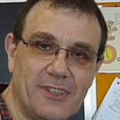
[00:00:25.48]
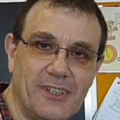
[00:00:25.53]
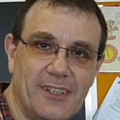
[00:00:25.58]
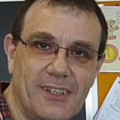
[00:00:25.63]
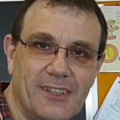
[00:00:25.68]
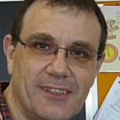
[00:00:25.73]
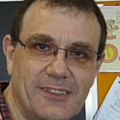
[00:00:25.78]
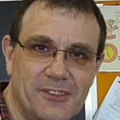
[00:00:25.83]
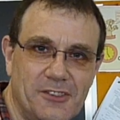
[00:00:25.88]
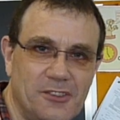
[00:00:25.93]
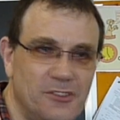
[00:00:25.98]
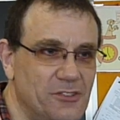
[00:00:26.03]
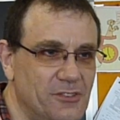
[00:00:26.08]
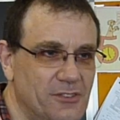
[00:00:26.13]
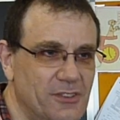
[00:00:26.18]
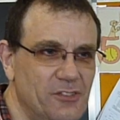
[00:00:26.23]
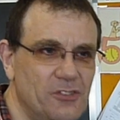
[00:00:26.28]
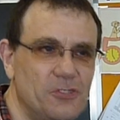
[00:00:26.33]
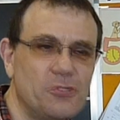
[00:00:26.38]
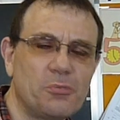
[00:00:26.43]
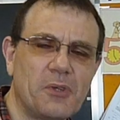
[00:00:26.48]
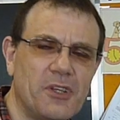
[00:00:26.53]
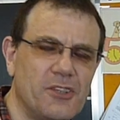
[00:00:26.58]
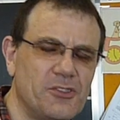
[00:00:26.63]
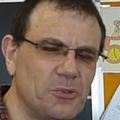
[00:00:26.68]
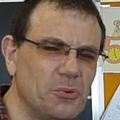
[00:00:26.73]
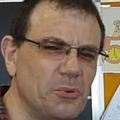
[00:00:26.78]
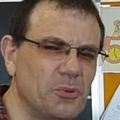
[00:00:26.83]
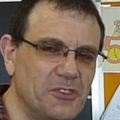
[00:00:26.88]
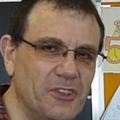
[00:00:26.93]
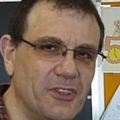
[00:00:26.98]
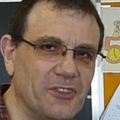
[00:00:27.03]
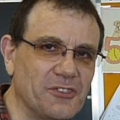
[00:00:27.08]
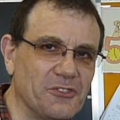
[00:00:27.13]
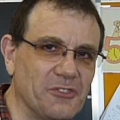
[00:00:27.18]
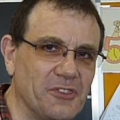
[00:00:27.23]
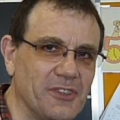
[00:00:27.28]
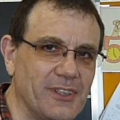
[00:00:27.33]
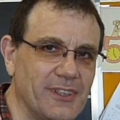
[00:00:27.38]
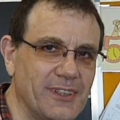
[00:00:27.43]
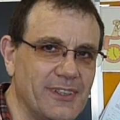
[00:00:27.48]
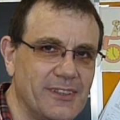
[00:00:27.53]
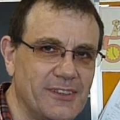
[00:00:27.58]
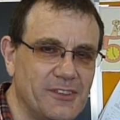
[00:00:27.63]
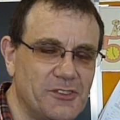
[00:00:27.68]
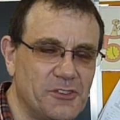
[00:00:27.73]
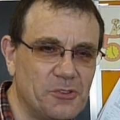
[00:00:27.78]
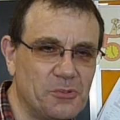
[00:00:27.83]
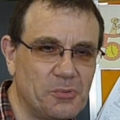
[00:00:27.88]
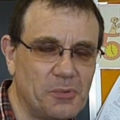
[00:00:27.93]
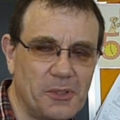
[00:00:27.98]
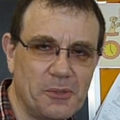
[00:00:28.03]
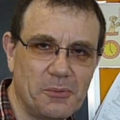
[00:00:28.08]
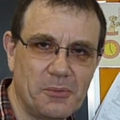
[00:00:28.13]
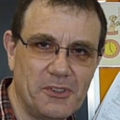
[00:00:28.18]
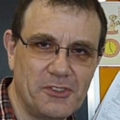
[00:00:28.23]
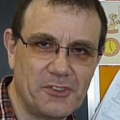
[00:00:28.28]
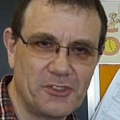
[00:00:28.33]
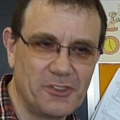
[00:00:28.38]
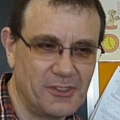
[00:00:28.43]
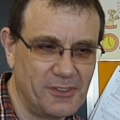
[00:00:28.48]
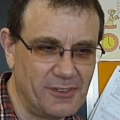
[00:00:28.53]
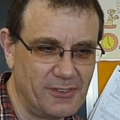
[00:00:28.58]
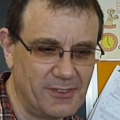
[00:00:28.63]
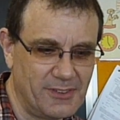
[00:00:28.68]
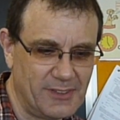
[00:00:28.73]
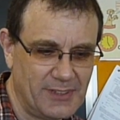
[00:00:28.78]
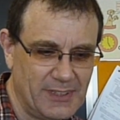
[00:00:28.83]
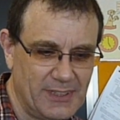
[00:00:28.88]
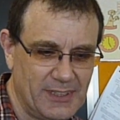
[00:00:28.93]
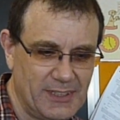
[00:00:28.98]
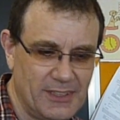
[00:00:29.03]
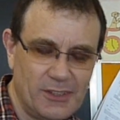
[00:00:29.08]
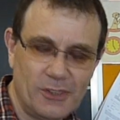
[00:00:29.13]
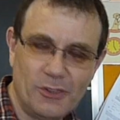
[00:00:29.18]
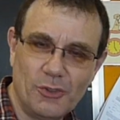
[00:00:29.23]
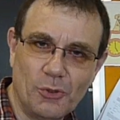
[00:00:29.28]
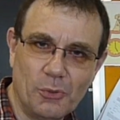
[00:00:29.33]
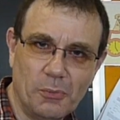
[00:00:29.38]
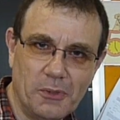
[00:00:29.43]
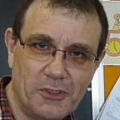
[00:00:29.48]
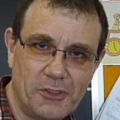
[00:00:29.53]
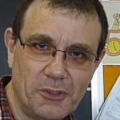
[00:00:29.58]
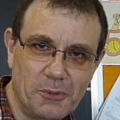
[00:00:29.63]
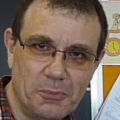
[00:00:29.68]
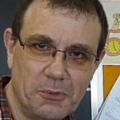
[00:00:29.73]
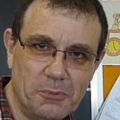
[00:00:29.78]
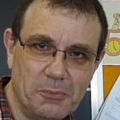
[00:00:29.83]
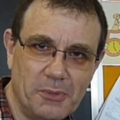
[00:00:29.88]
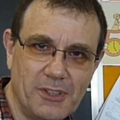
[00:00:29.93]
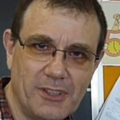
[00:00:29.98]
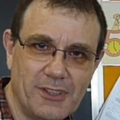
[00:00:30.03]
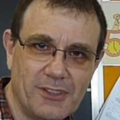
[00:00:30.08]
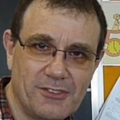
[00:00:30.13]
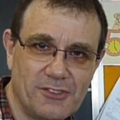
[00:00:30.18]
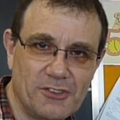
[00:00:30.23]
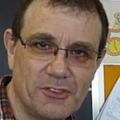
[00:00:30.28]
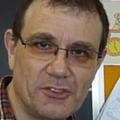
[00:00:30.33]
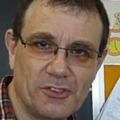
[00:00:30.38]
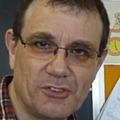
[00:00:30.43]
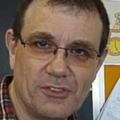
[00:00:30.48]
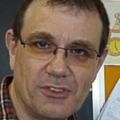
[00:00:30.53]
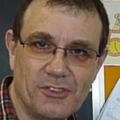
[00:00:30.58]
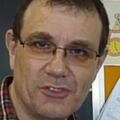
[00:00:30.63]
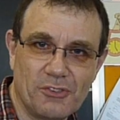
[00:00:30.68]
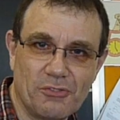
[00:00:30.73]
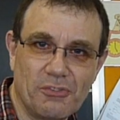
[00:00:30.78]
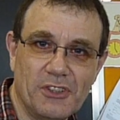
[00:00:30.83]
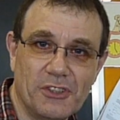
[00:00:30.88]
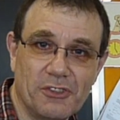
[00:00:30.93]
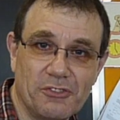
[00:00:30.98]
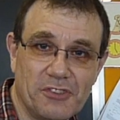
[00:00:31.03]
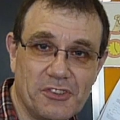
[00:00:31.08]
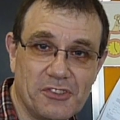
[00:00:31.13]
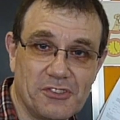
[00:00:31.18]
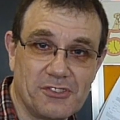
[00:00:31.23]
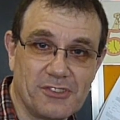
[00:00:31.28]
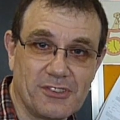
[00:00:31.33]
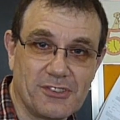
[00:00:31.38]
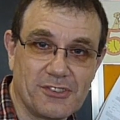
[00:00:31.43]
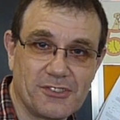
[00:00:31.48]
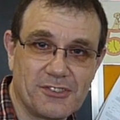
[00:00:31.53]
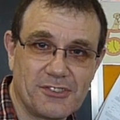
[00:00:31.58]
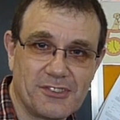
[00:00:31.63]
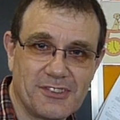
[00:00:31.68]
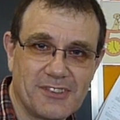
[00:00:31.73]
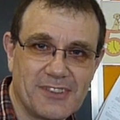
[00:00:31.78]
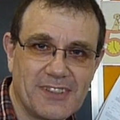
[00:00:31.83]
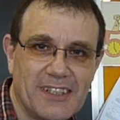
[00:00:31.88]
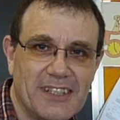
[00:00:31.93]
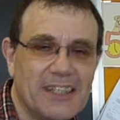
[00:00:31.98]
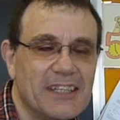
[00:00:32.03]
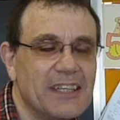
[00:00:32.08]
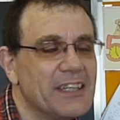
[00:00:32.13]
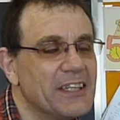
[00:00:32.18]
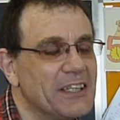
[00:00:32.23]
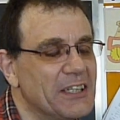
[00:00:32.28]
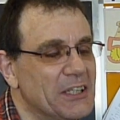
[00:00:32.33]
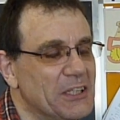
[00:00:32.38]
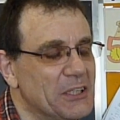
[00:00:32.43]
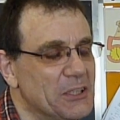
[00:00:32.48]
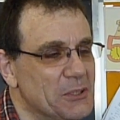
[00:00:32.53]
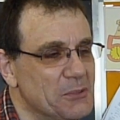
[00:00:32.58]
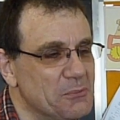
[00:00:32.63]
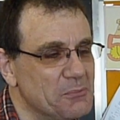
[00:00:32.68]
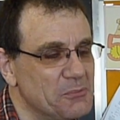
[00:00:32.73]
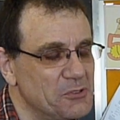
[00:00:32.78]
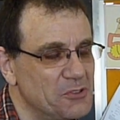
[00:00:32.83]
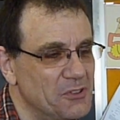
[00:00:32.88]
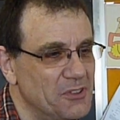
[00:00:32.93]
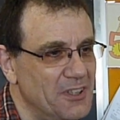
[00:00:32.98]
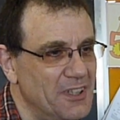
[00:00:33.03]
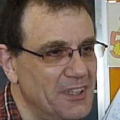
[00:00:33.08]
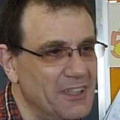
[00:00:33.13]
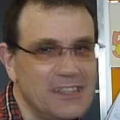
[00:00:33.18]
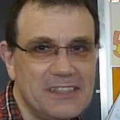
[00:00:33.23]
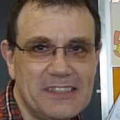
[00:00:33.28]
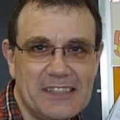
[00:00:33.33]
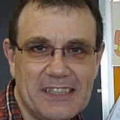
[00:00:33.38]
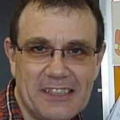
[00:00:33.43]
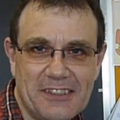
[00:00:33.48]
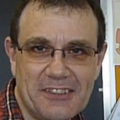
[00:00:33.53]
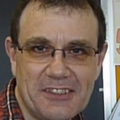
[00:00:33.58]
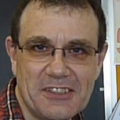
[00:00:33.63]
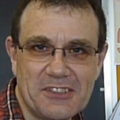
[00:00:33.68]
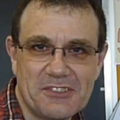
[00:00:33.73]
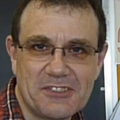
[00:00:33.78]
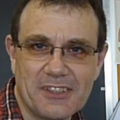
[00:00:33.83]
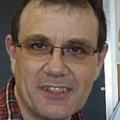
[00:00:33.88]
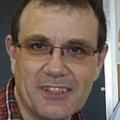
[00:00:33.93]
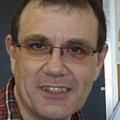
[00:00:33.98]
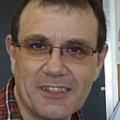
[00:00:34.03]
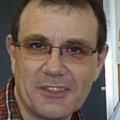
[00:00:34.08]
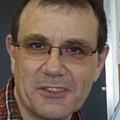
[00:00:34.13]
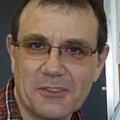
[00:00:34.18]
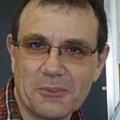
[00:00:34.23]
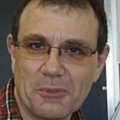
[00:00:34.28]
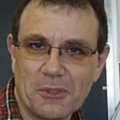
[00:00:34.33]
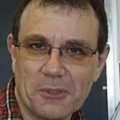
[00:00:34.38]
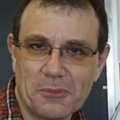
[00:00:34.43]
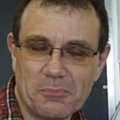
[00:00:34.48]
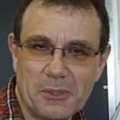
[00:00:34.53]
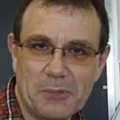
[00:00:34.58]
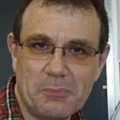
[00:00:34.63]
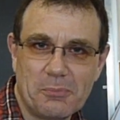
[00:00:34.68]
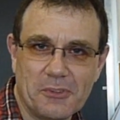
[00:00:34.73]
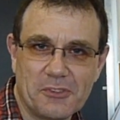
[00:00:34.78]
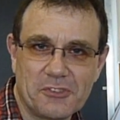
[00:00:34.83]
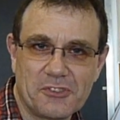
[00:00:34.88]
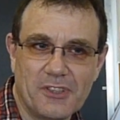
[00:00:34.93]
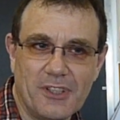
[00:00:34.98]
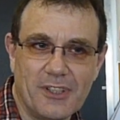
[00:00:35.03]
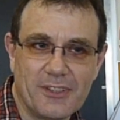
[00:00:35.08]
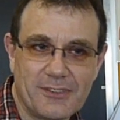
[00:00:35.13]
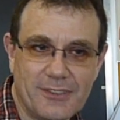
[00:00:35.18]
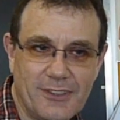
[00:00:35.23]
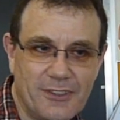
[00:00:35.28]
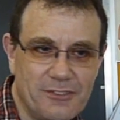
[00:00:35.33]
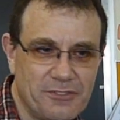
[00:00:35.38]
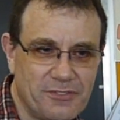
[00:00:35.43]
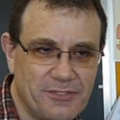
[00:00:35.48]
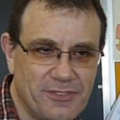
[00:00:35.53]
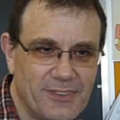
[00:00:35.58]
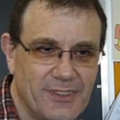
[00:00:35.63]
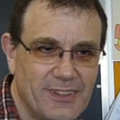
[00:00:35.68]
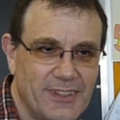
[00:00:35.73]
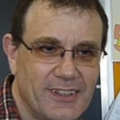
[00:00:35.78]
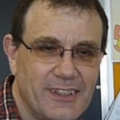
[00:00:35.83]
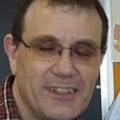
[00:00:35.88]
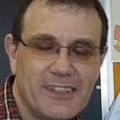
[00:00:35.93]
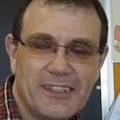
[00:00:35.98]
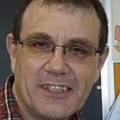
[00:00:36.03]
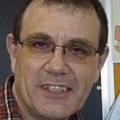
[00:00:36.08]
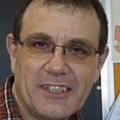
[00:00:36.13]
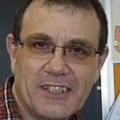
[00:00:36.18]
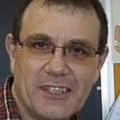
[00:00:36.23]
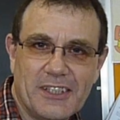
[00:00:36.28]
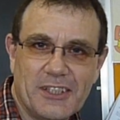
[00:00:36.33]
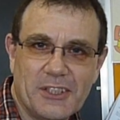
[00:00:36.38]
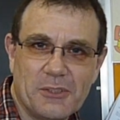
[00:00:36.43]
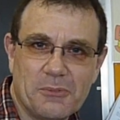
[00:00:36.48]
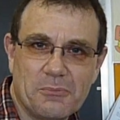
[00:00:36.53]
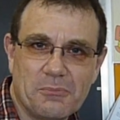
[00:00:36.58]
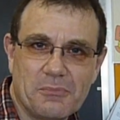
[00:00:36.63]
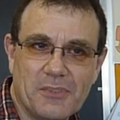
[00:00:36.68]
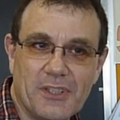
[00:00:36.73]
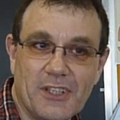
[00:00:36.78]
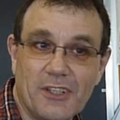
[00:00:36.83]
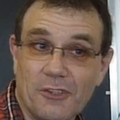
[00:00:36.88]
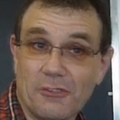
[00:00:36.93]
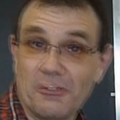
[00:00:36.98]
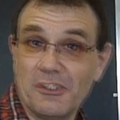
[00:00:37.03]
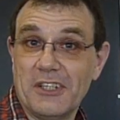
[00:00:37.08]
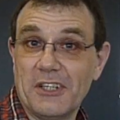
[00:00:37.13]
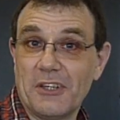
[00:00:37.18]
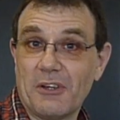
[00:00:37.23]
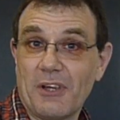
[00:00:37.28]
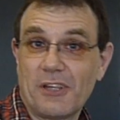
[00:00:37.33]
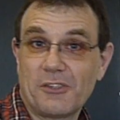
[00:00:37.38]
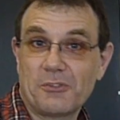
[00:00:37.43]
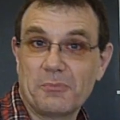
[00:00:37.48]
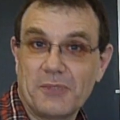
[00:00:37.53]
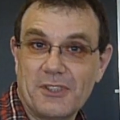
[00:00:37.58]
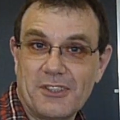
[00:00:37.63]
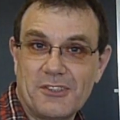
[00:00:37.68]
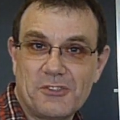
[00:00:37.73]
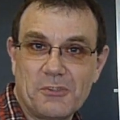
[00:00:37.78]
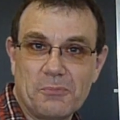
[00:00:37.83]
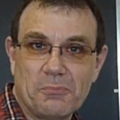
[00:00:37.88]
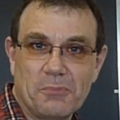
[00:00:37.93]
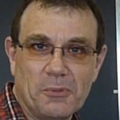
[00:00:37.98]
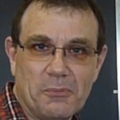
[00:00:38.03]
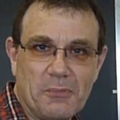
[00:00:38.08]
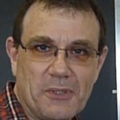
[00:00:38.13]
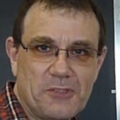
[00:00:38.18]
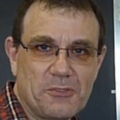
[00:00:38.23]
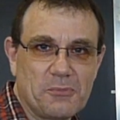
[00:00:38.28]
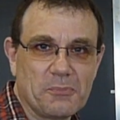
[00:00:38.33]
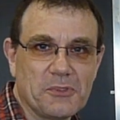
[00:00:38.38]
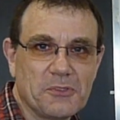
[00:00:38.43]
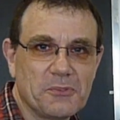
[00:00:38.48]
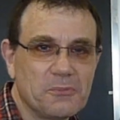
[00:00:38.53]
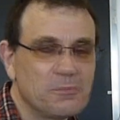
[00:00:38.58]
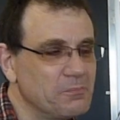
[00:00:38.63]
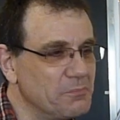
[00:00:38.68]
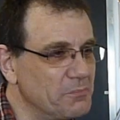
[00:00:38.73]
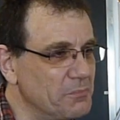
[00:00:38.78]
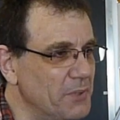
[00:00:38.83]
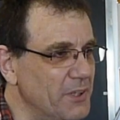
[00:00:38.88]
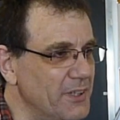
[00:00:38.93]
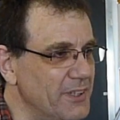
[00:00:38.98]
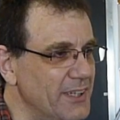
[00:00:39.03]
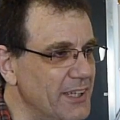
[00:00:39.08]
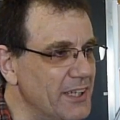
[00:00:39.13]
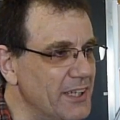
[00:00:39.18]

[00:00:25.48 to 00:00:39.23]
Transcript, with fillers: here, and this is where it's all done really. This is where we turn normal human beings into real physicists. So the idea is here that when people start off, they don't really know how to make a simple measurement. By the